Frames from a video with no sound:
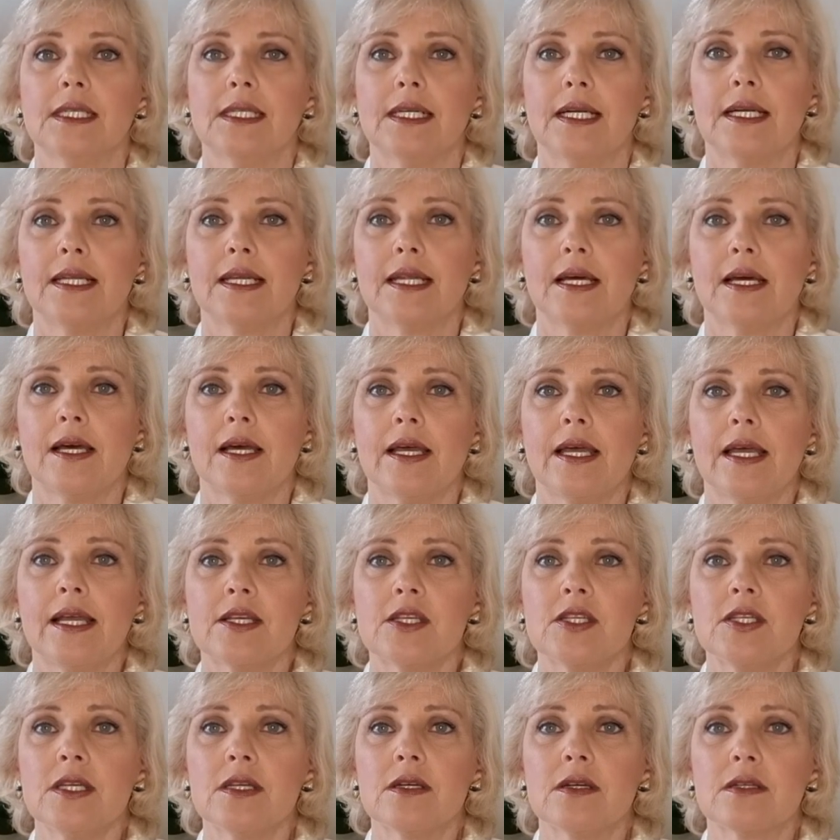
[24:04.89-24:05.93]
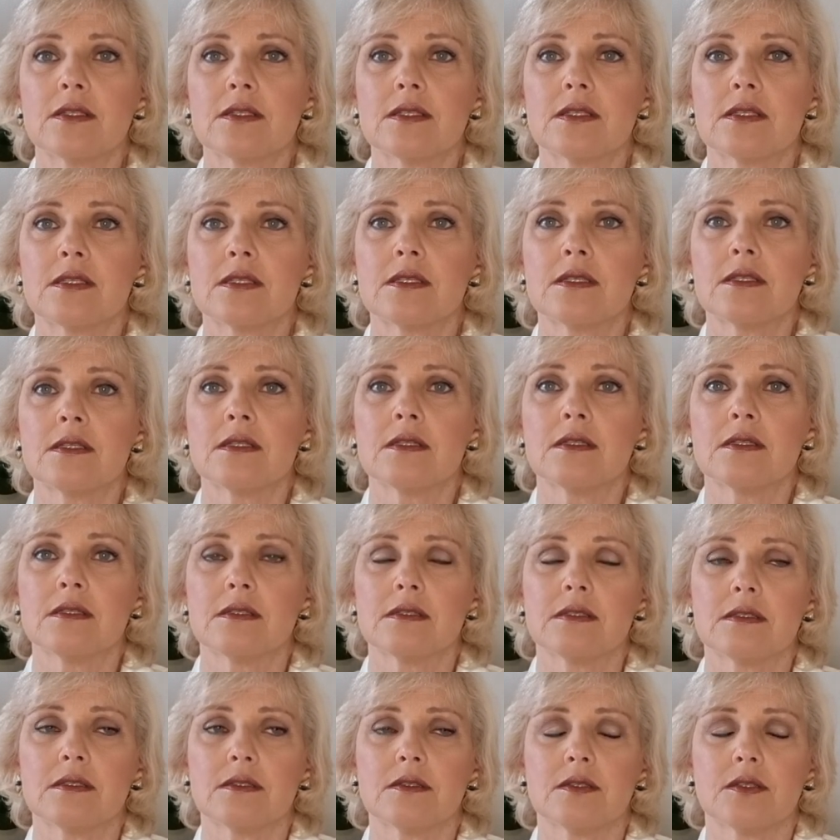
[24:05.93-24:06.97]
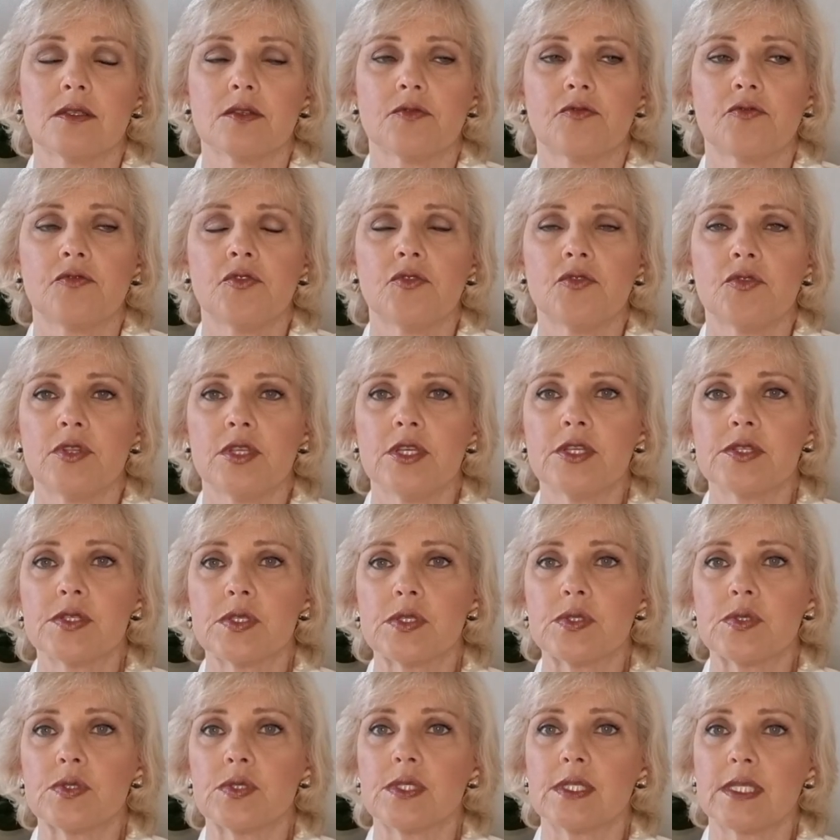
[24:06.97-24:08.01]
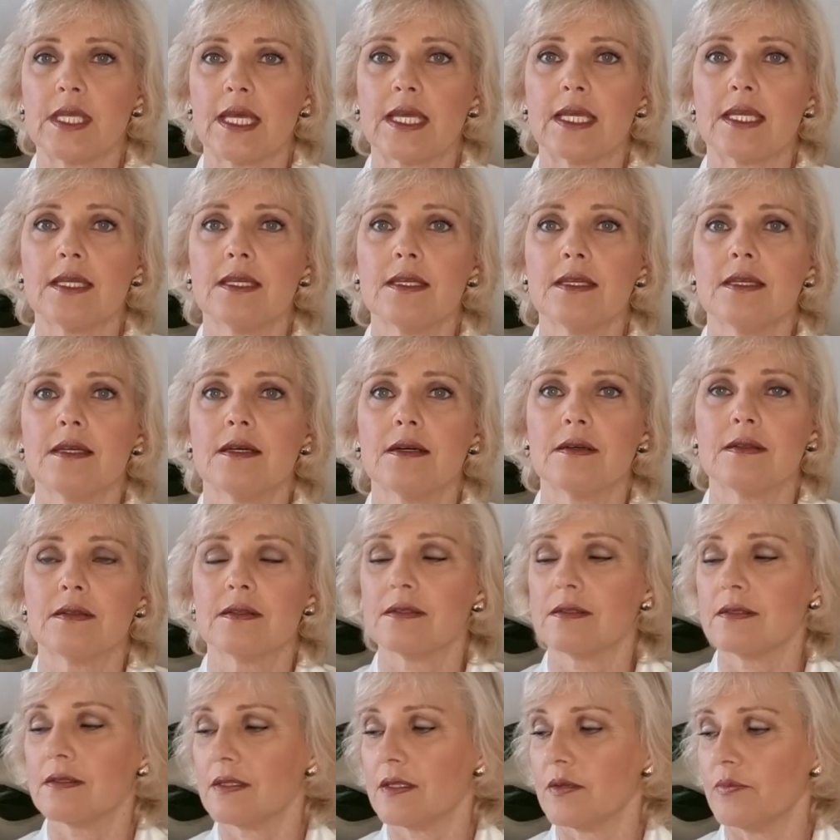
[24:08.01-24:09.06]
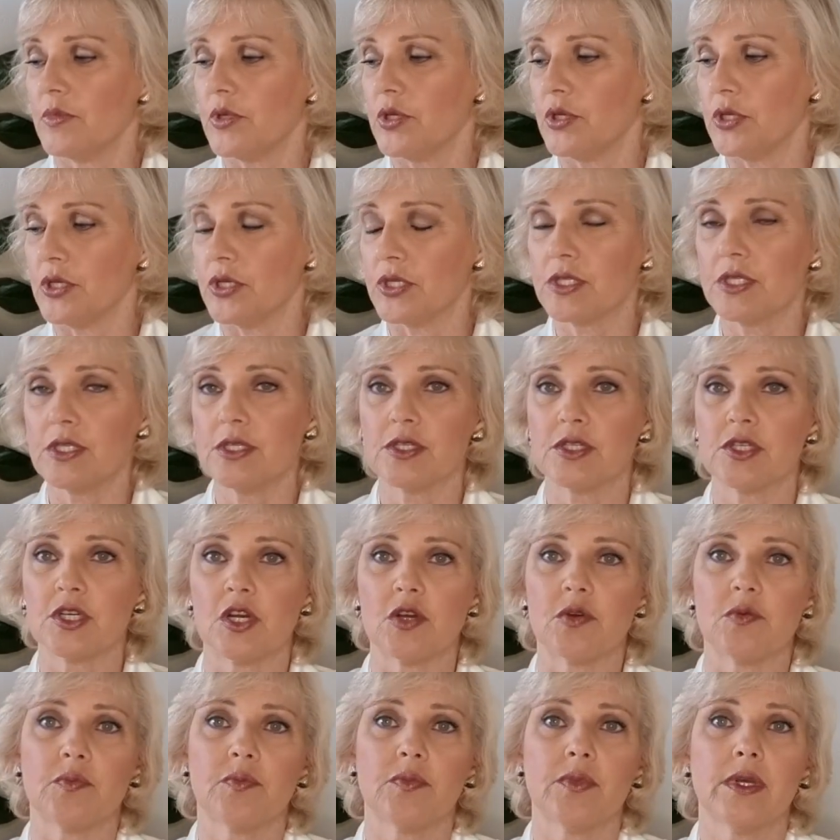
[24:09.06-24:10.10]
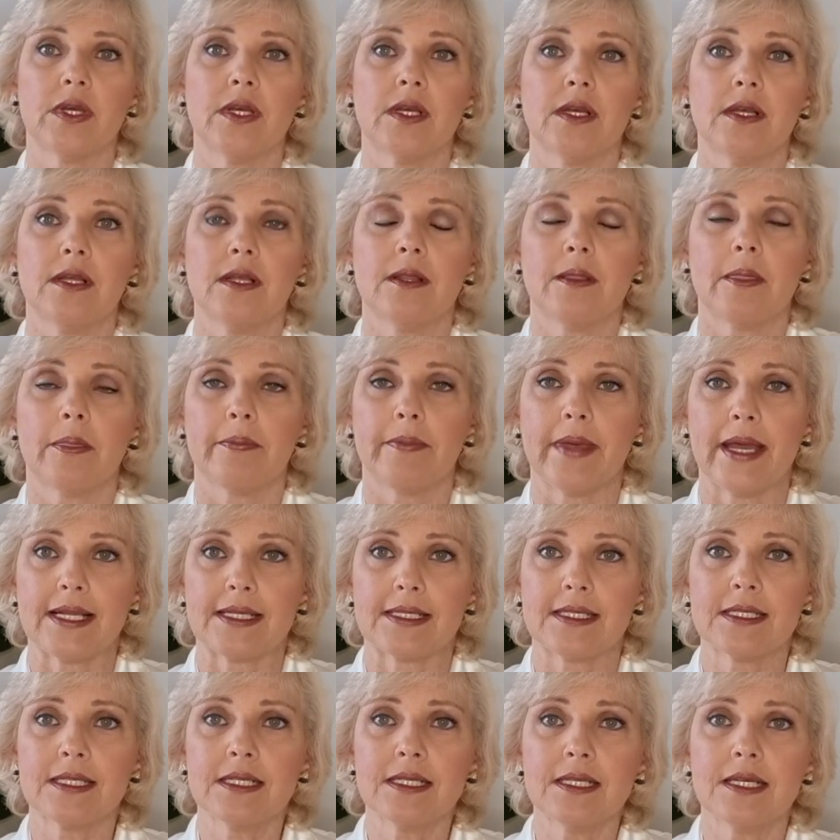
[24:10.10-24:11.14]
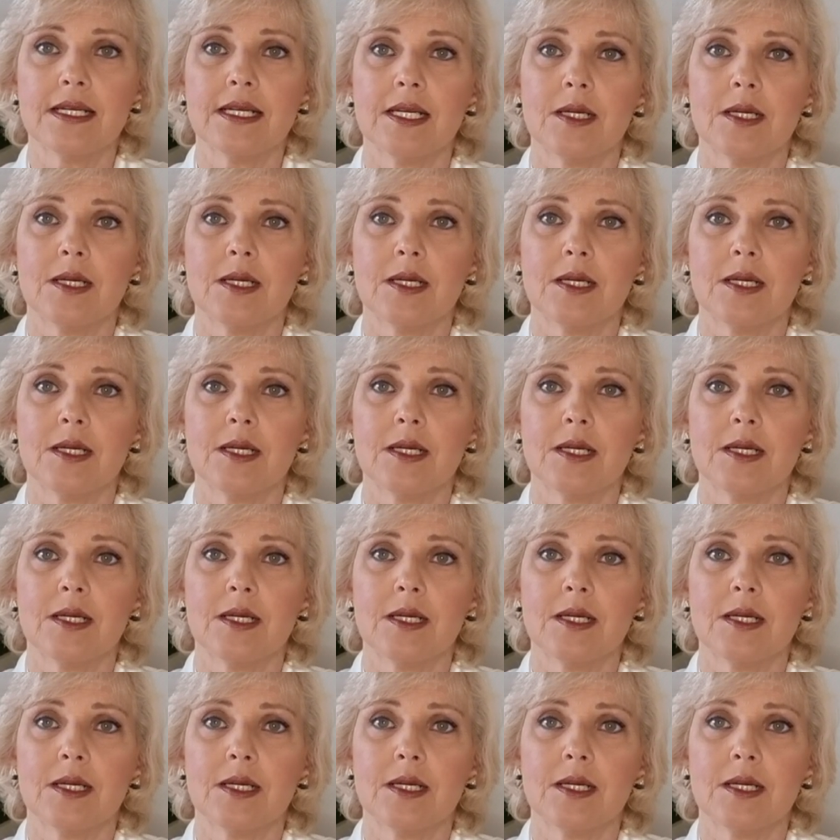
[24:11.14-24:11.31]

And I actually got still a few things to say on the Ménière syndrome matter,